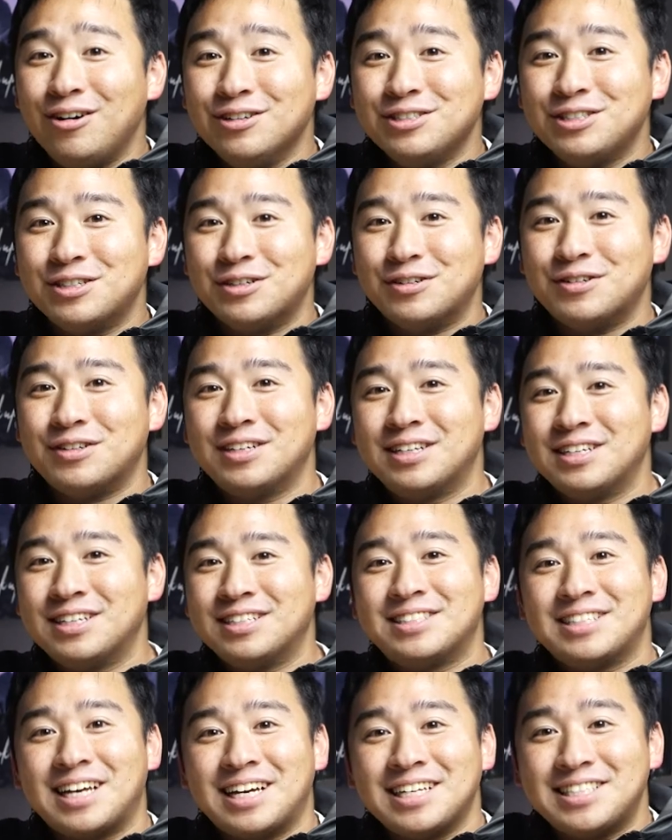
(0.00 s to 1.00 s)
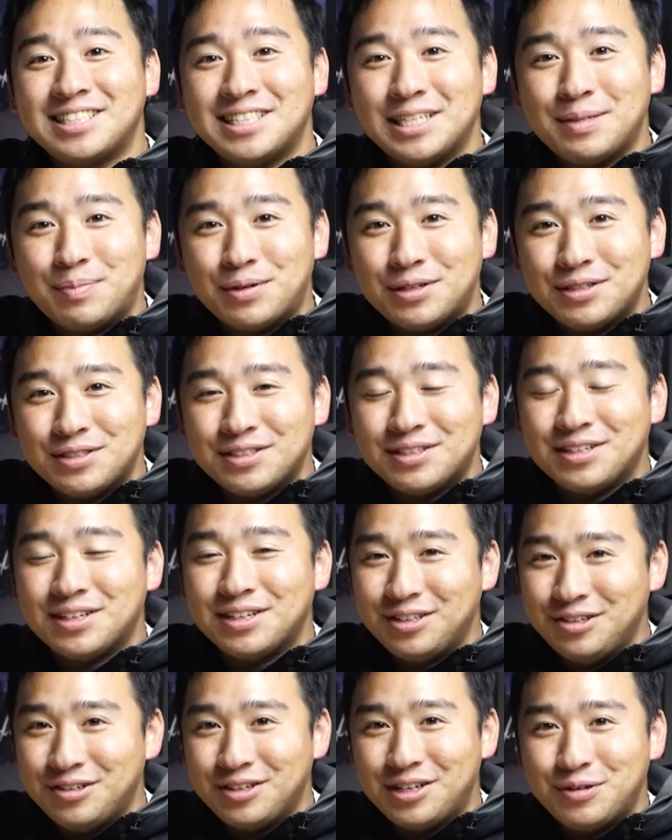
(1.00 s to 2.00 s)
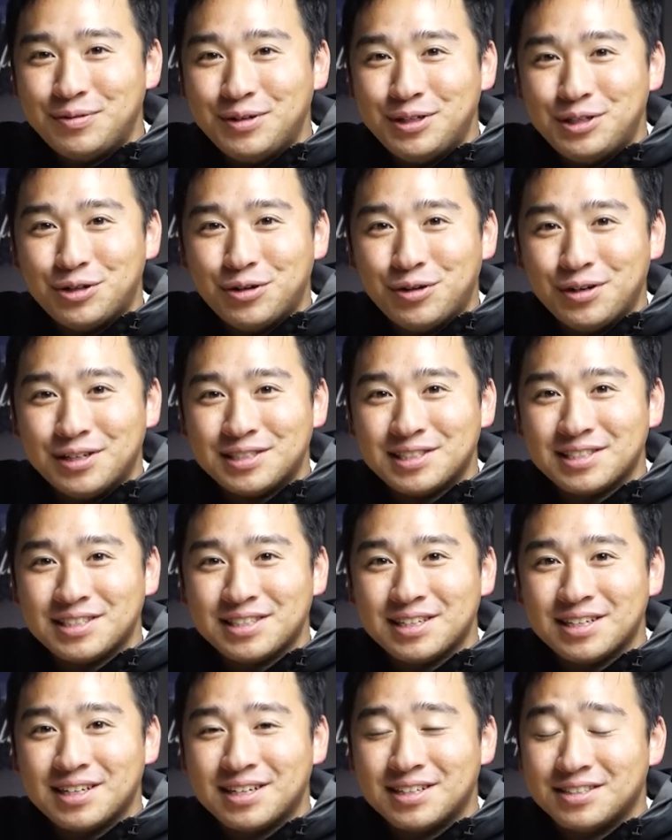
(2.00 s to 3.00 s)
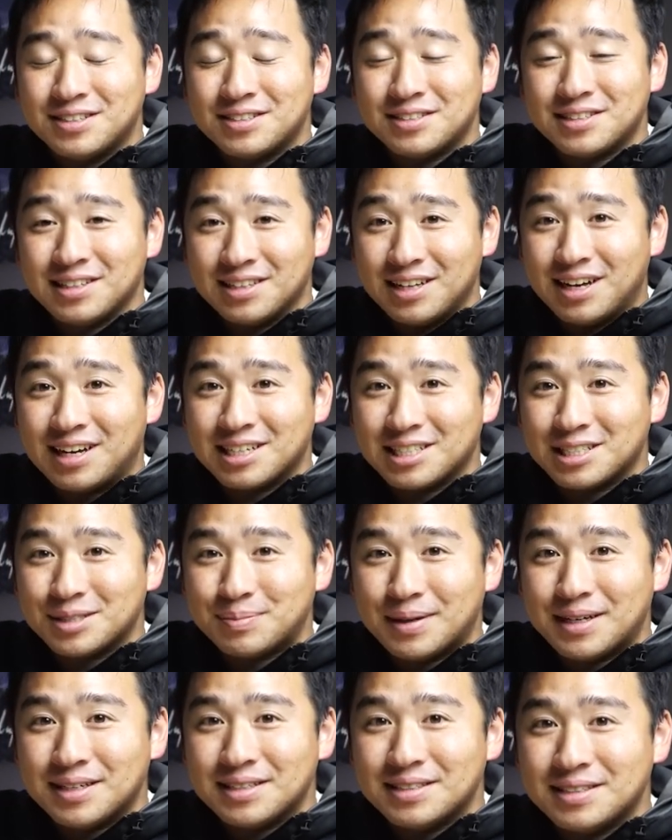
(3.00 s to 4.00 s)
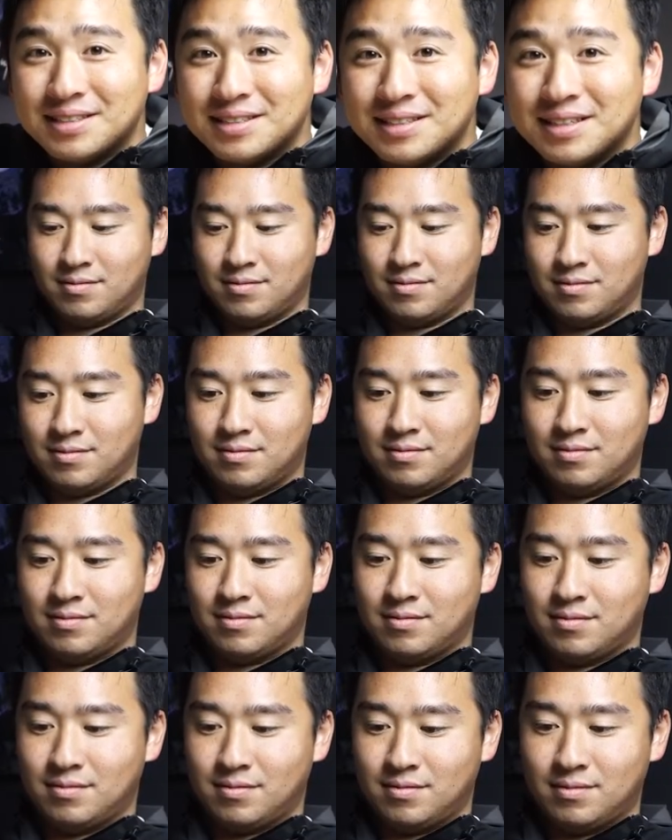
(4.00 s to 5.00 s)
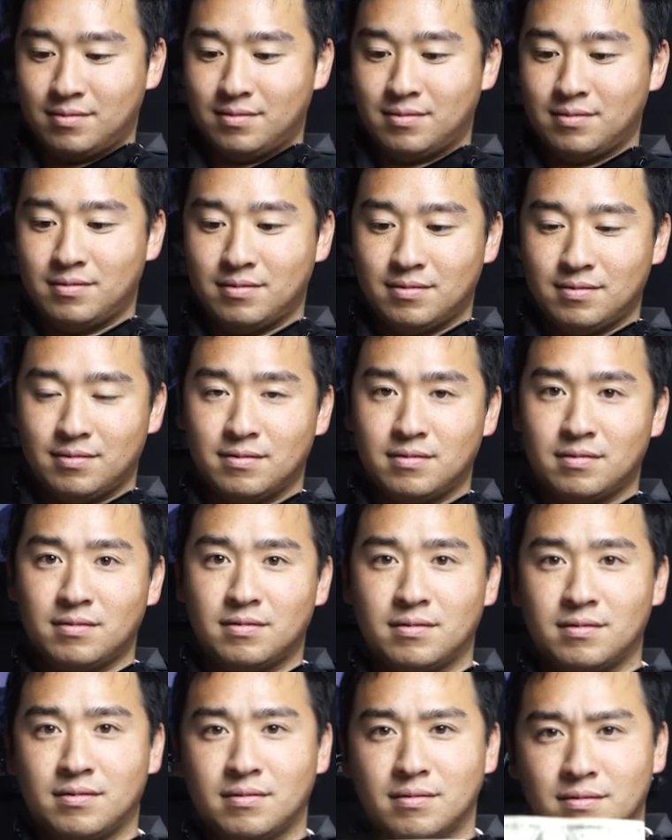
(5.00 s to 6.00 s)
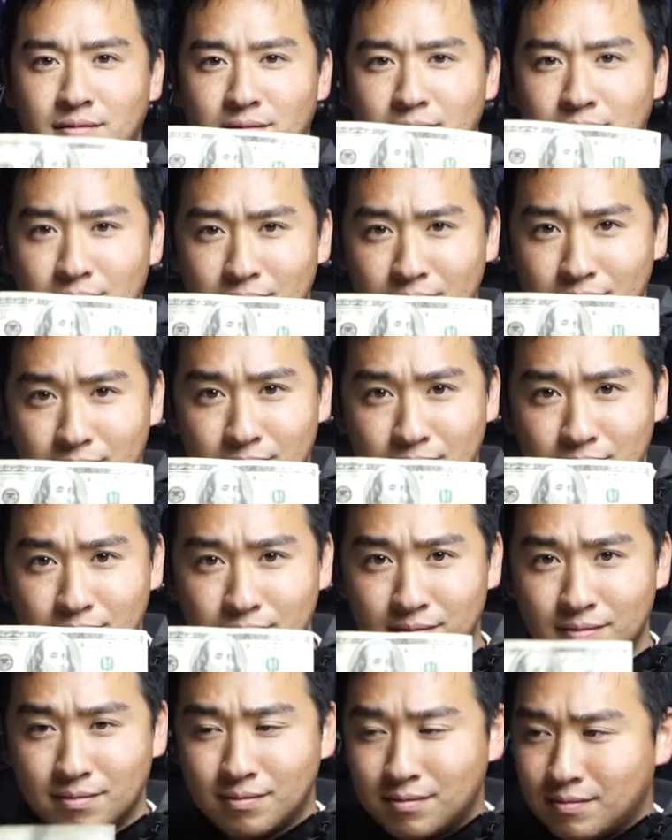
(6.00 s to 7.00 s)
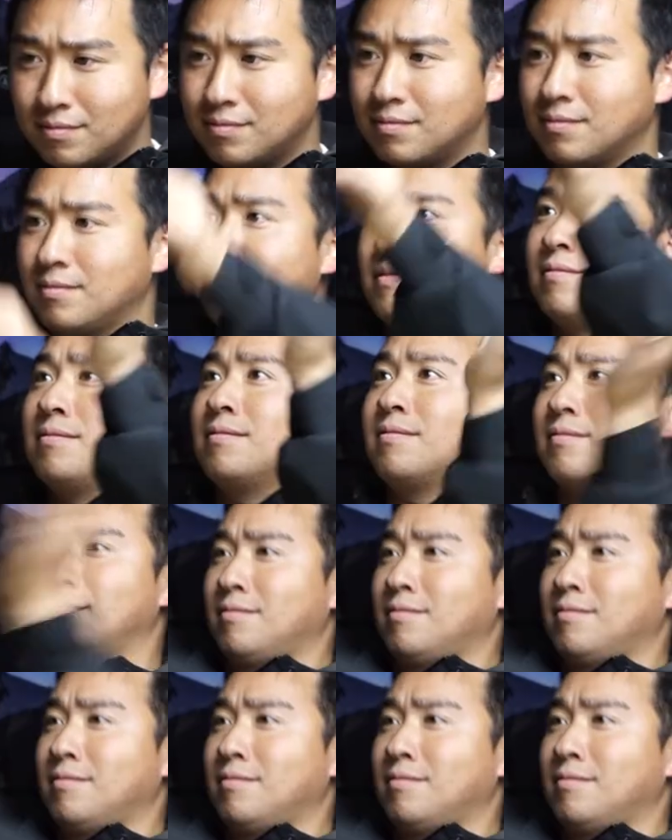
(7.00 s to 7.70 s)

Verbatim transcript: Also, side sleepers, you can rejoice because there's a lot of space. This bag is coming in at just under $200.